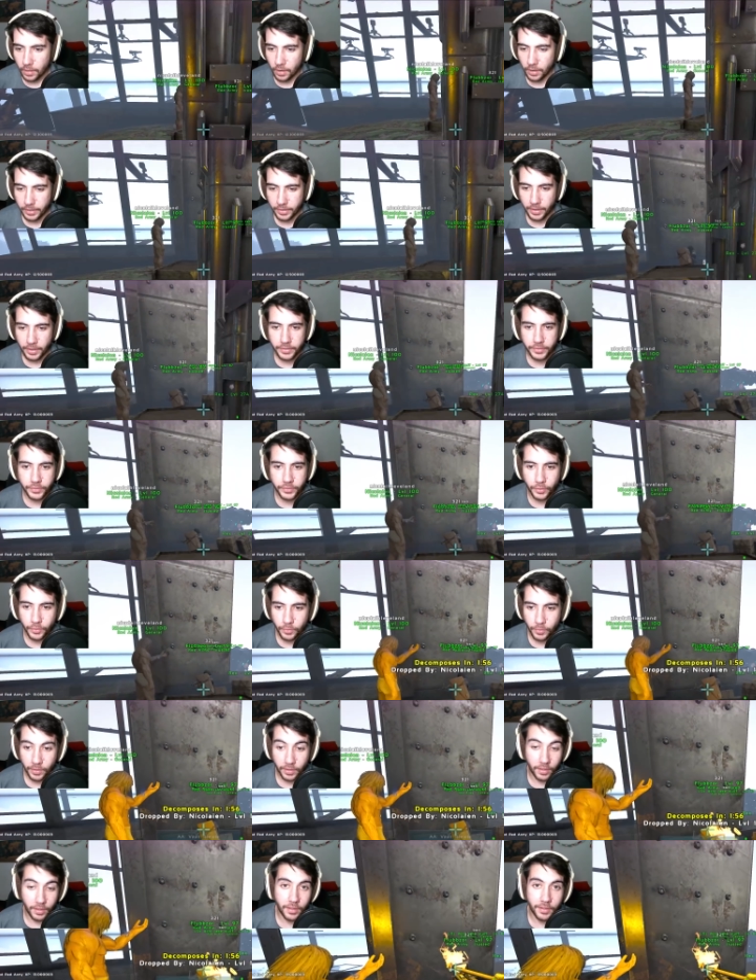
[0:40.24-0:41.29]
Alright, guys.
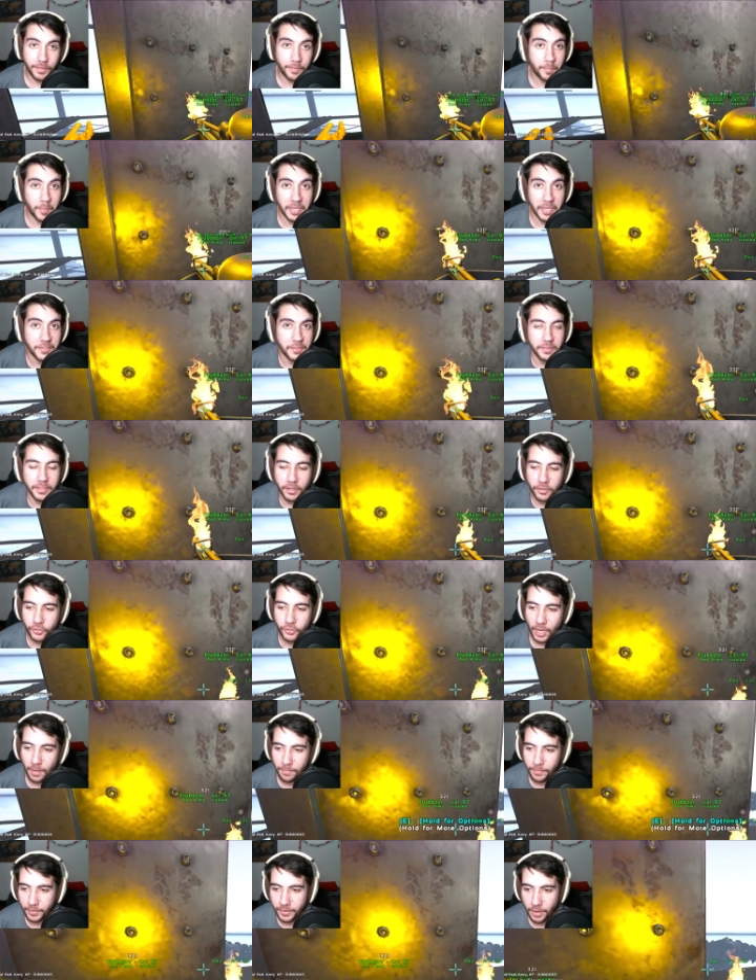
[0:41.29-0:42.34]
So, uh, basically our
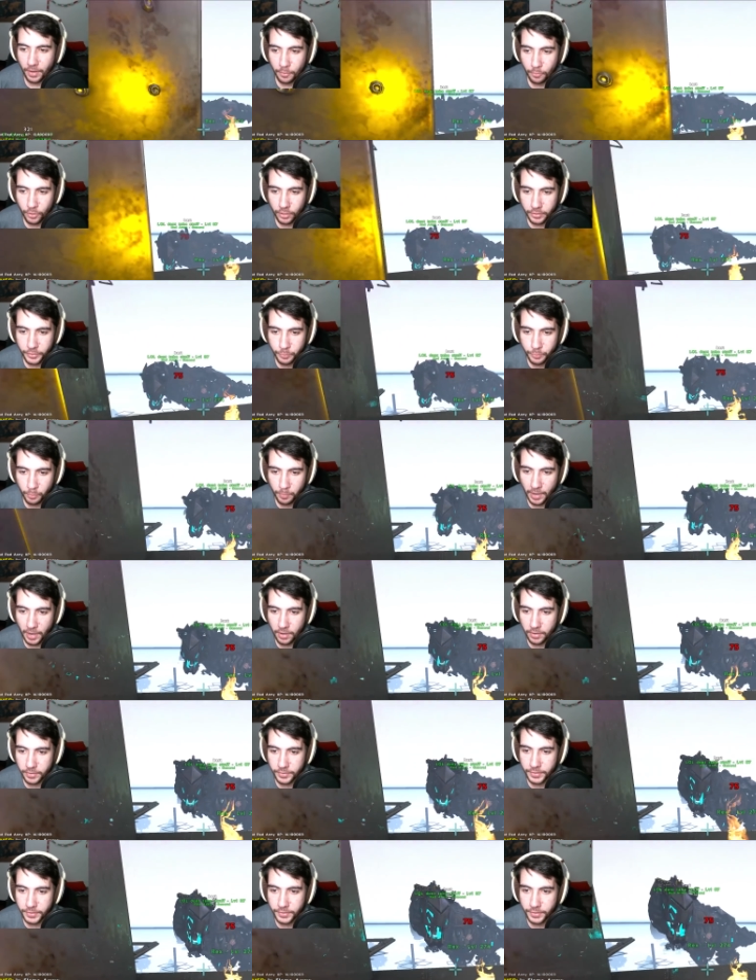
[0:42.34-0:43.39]
tribe found out we weren't as
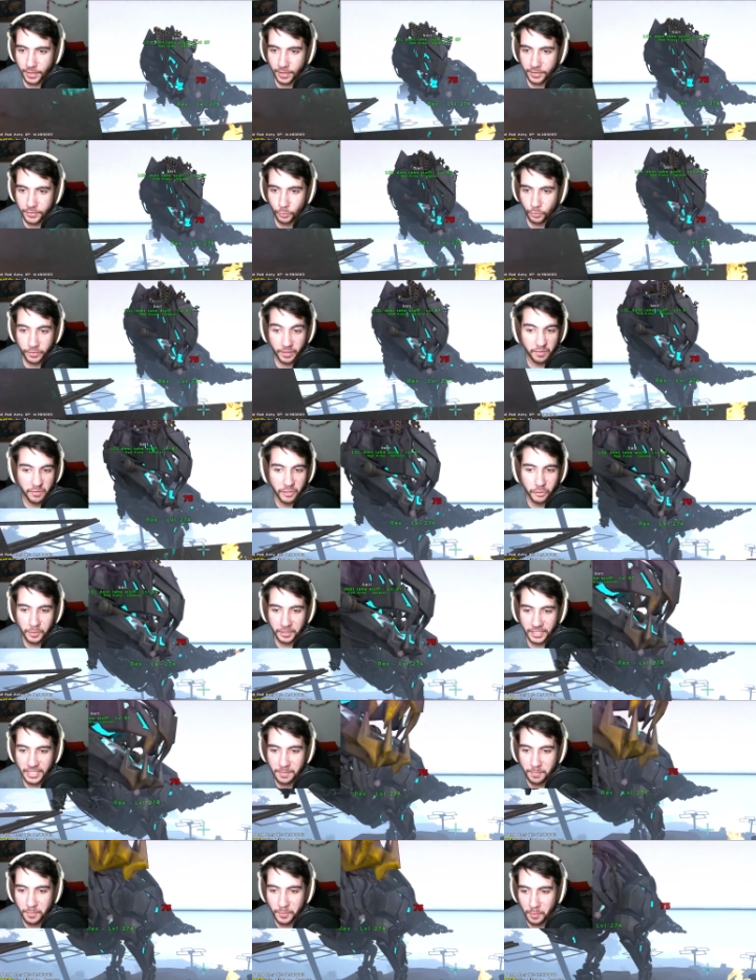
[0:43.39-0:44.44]
prepared as these guys were. They've just
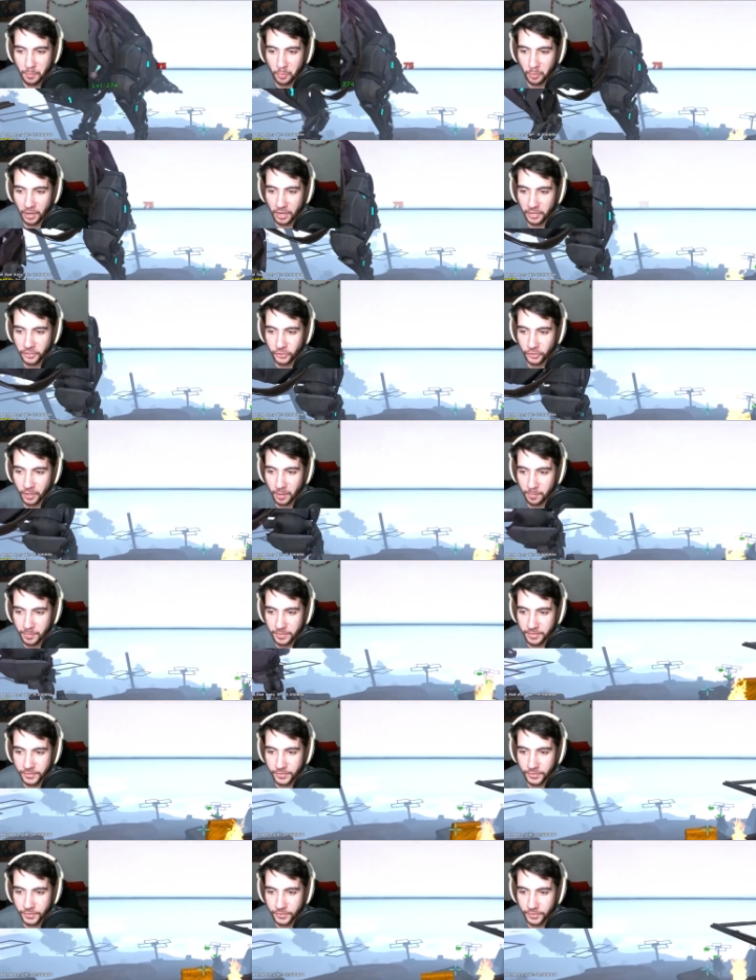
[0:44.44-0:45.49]
been keeping the pressure up.
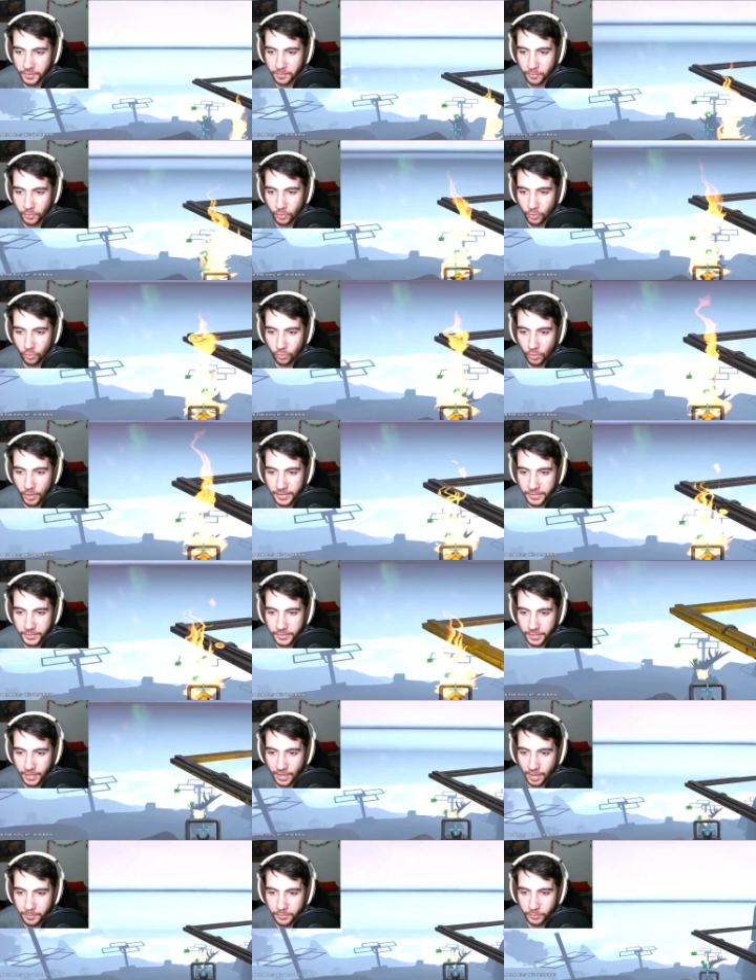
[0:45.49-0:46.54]
And this is some
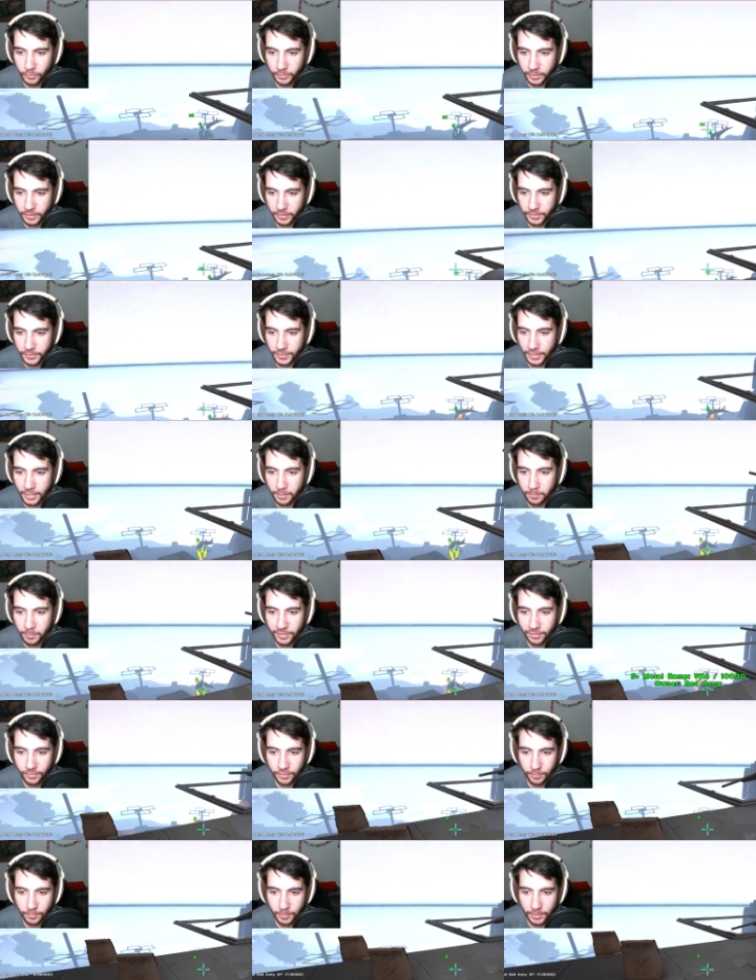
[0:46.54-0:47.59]
crazy, absolutely insane
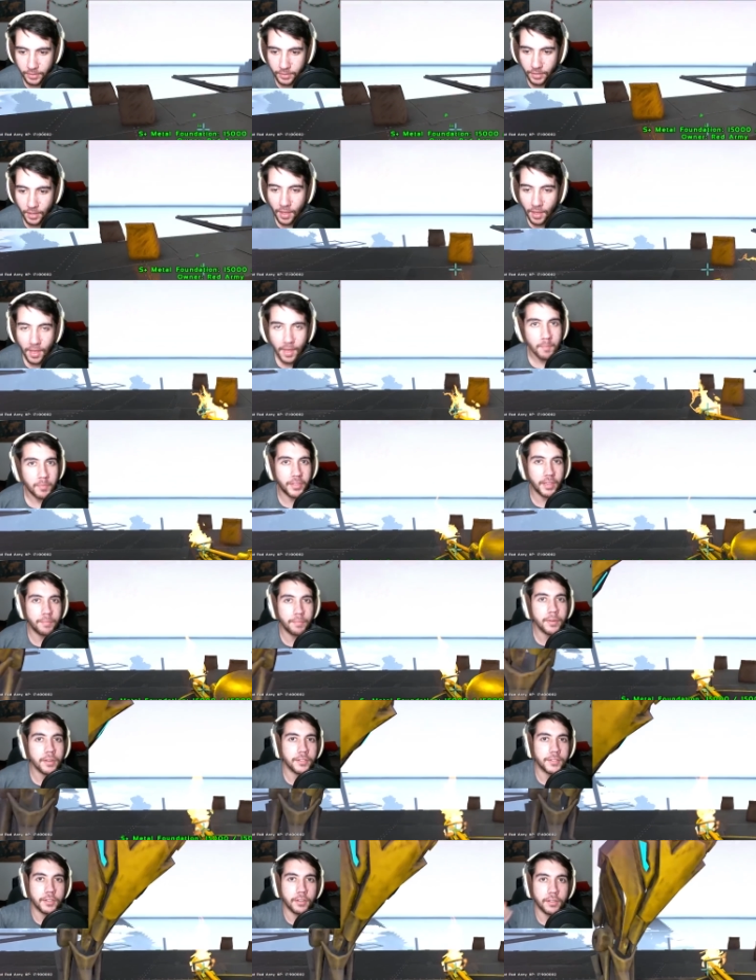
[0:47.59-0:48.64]
PvP. But they've
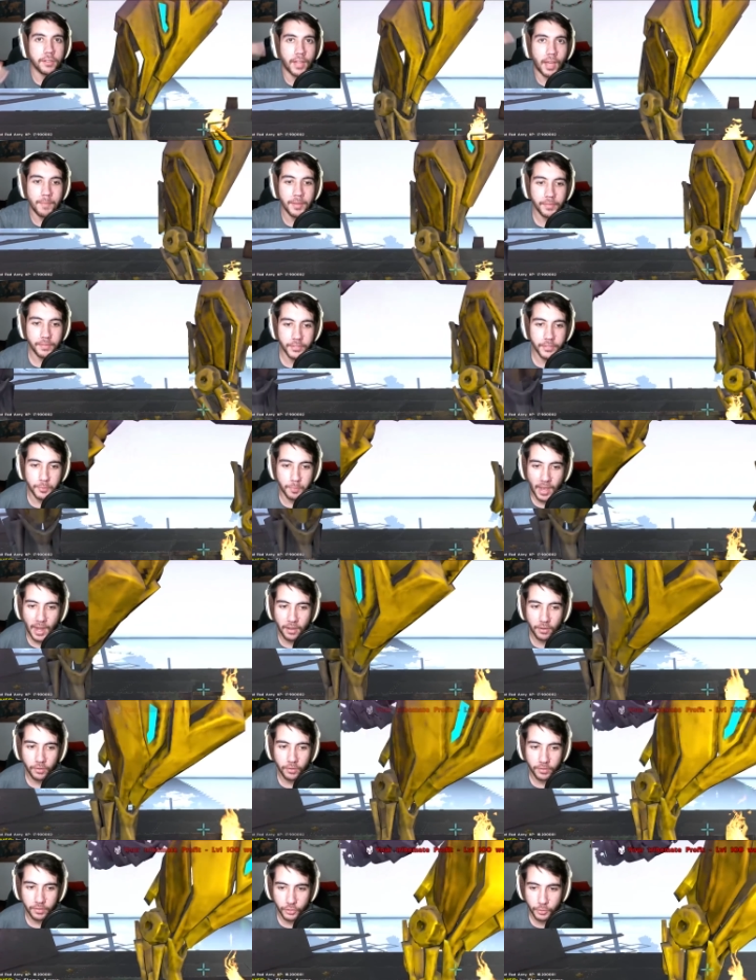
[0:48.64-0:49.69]
been climbing the
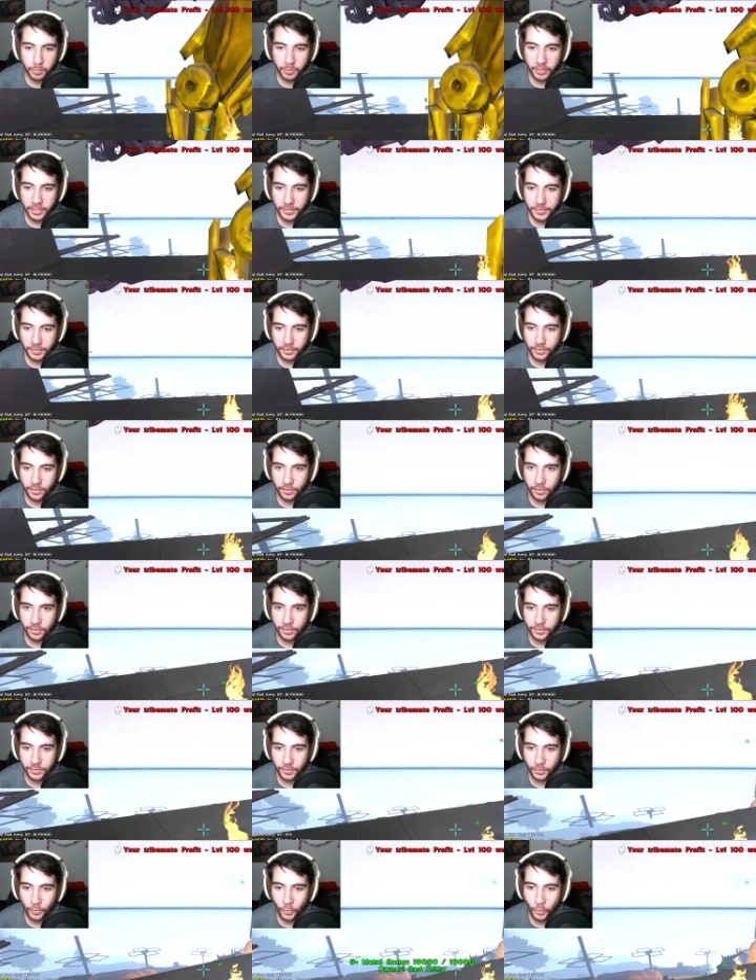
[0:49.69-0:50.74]
spiral and just placing
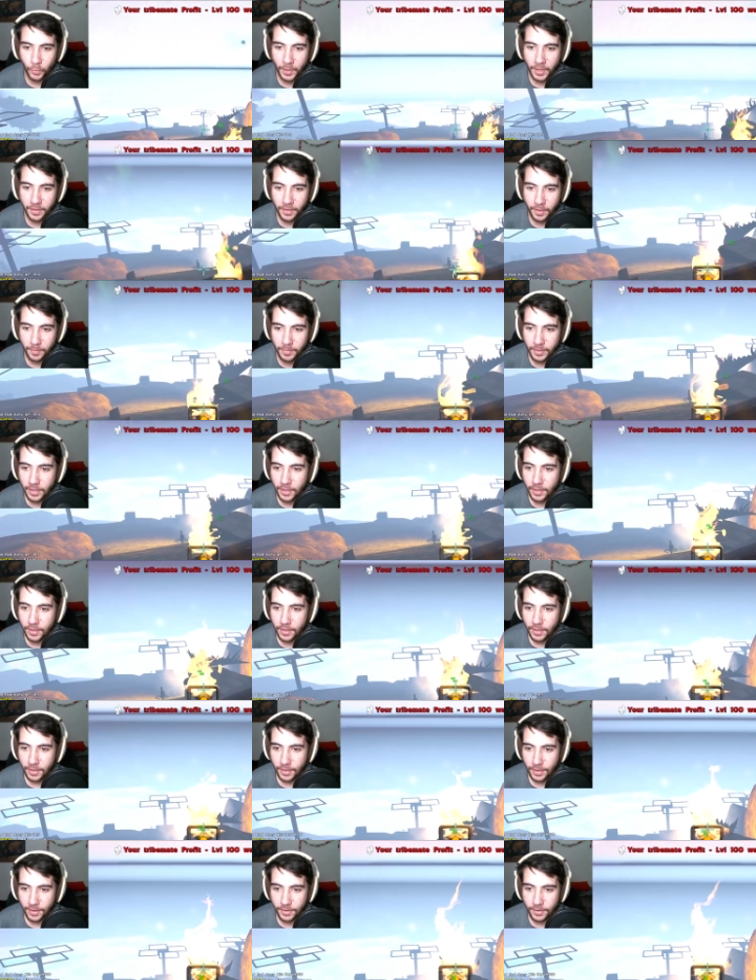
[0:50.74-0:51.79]
turrets the whole way up.
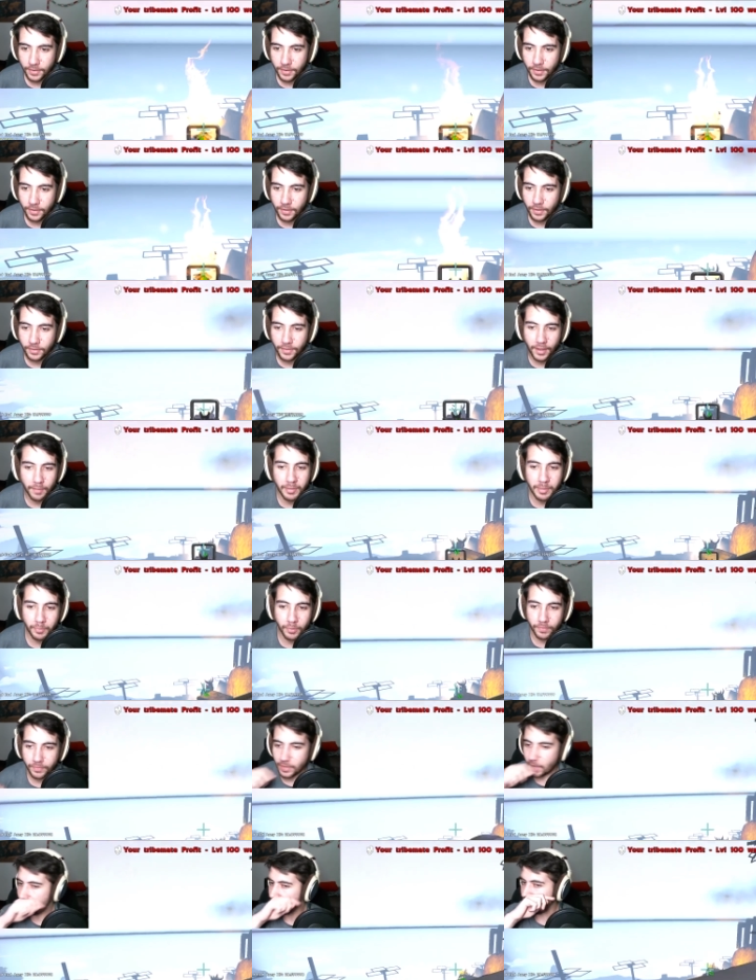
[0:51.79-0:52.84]
And uh, a lot of
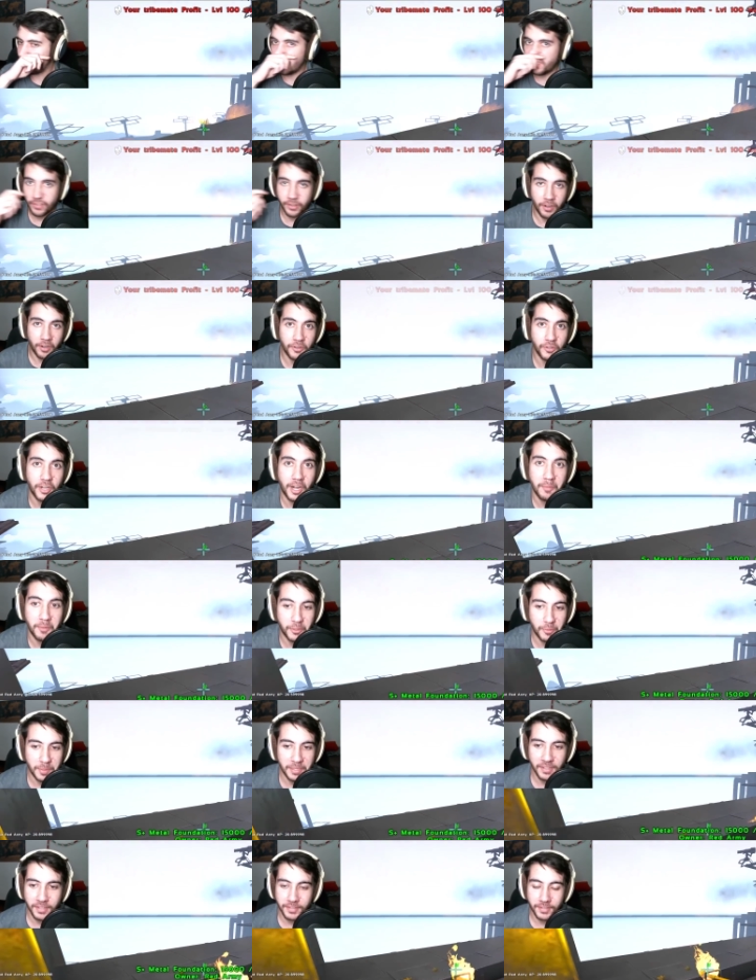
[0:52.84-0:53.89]
people have gotten off on our tribe
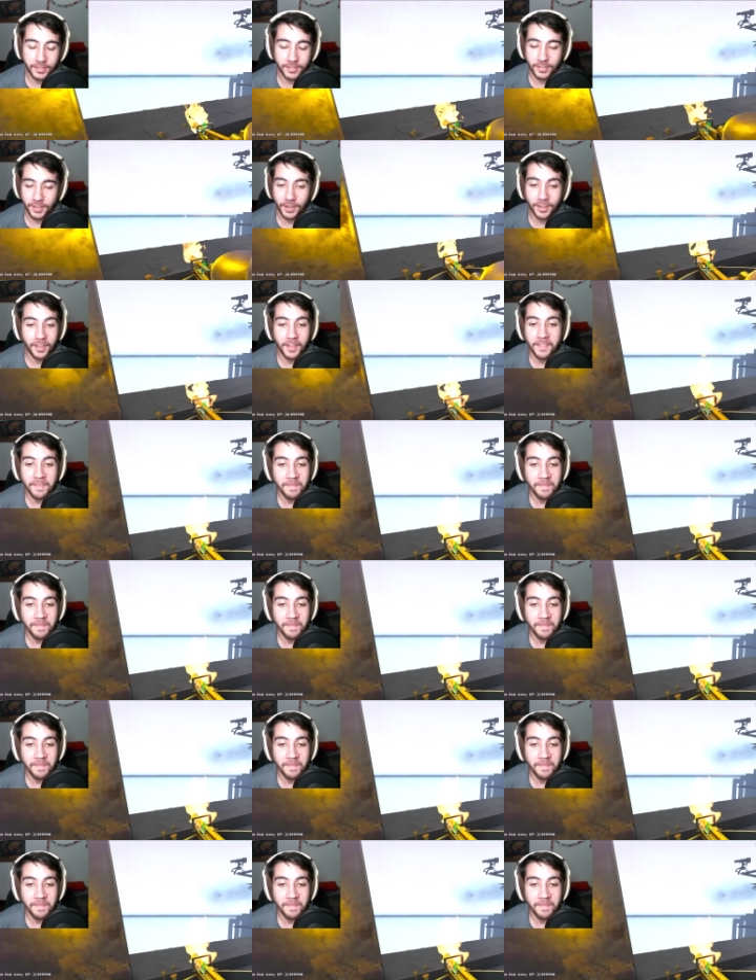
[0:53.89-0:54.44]
just because it's like,